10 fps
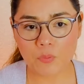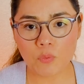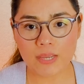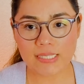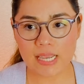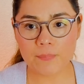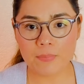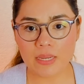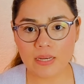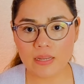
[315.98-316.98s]
What does that
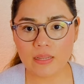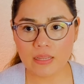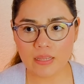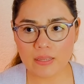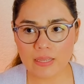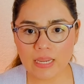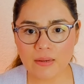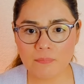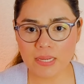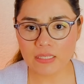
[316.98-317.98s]
mean?
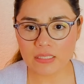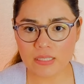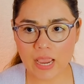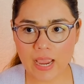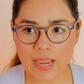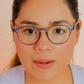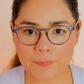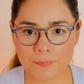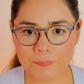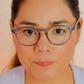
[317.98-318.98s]
It means
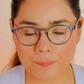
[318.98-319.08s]
that